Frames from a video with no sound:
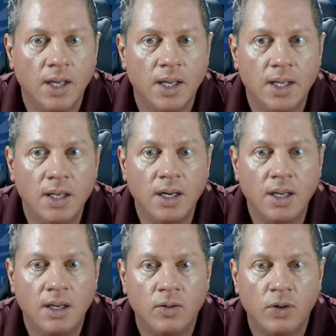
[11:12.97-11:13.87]
And
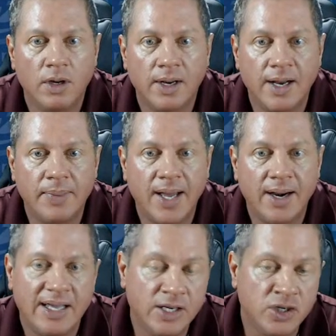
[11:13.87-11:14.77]
we're looking at
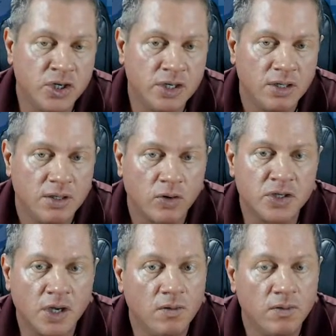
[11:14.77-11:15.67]
about an inch or
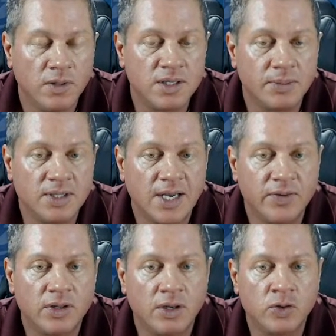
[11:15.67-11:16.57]
so in some of these
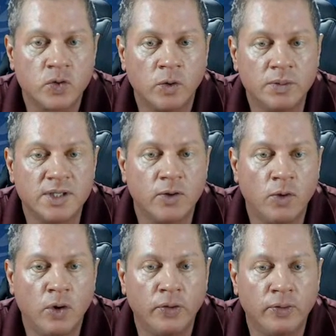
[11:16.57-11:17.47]
heavier thunderstorms as they
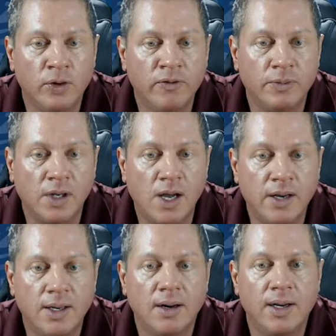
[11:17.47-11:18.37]
roll through from the
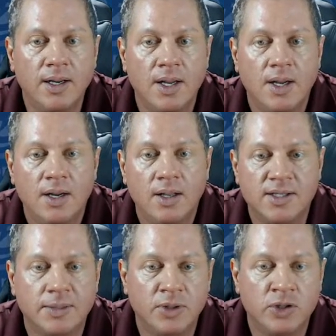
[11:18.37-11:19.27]
Lawton area.
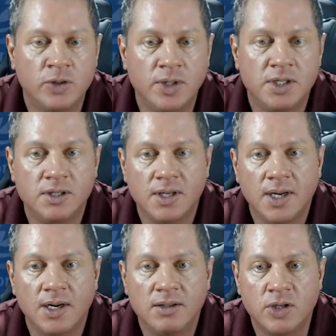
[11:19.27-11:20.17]
That's up to two inches
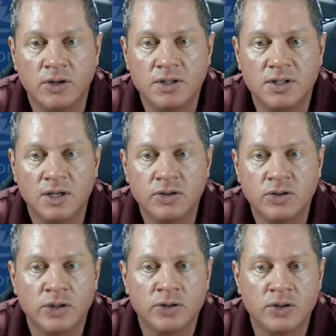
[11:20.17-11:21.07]
there. Tulsa is
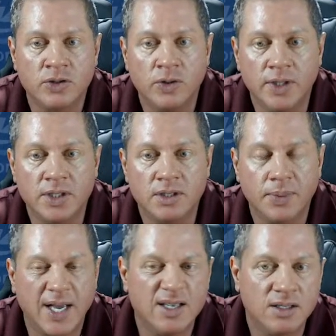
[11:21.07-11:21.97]
also close to two
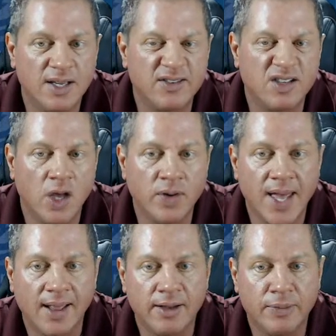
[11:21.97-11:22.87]
inches because they slow
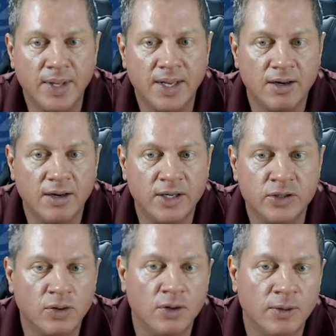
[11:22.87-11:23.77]
down a little bit here in
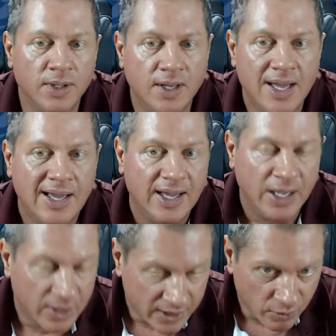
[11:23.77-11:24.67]
eastern Oklahoma.
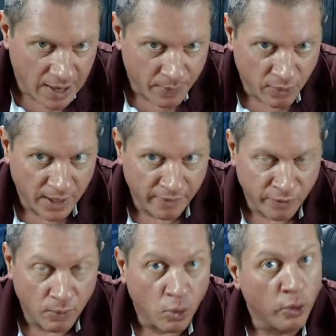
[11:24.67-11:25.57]
And you get the
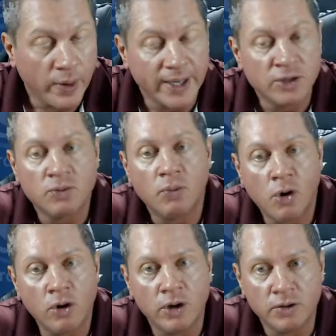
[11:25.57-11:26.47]
wraparound for more rain
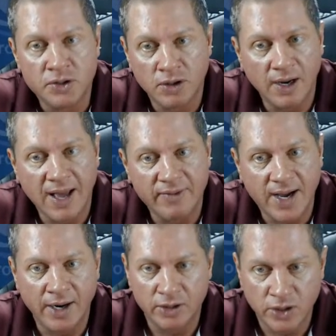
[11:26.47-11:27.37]
tomorrow, so you're going to have
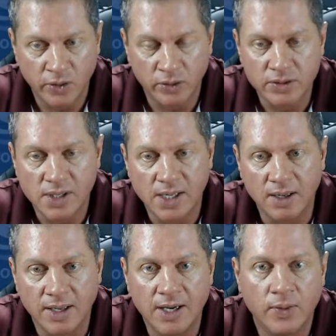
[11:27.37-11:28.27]
higher totals
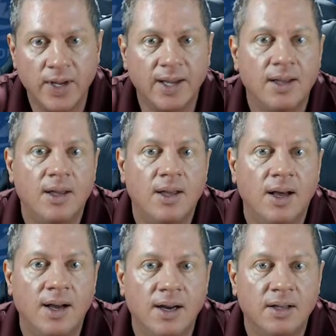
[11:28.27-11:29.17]
there anyway.
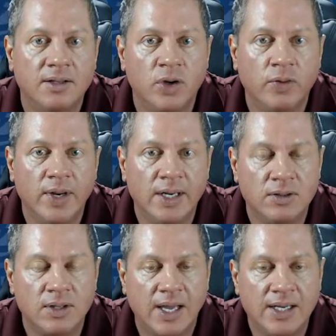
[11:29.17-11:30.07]
Uh, some good rain
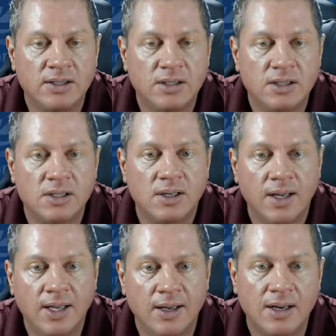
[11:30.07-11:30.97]
in Kansas,
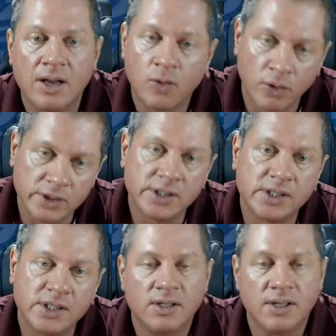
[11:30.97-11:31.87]
and not
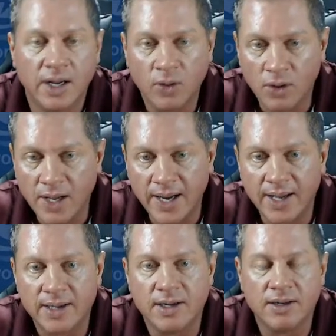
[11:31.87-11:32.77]
course, not a whole lot
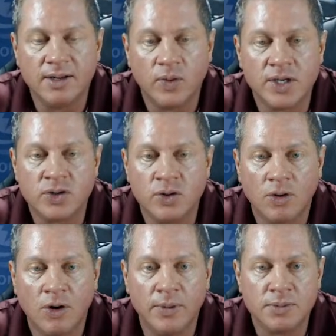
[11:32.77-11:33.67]
out here in western
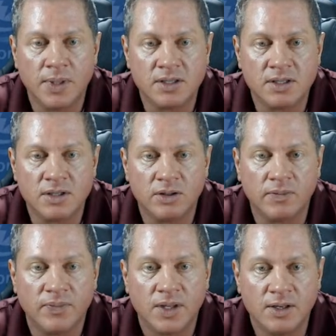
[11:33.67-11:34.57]
Oklahoma, especially this
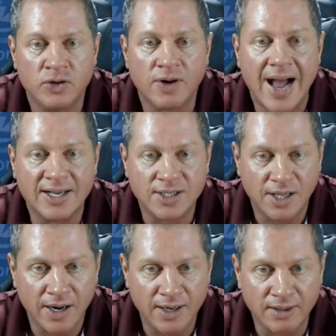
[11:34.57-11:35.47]
little dry
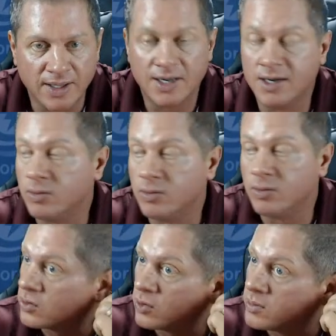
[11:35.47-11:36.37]
slotted area here where
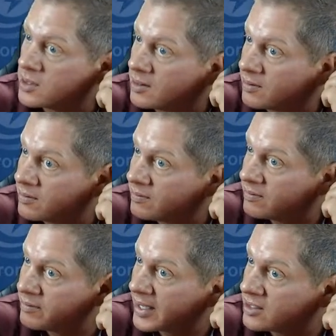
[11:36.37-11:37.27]
the storms didn't
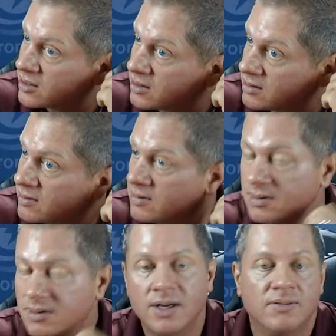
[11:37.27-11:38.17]
manage to,
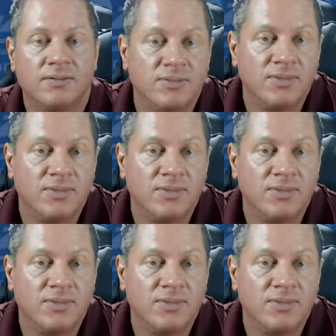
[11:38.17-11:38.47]
you know,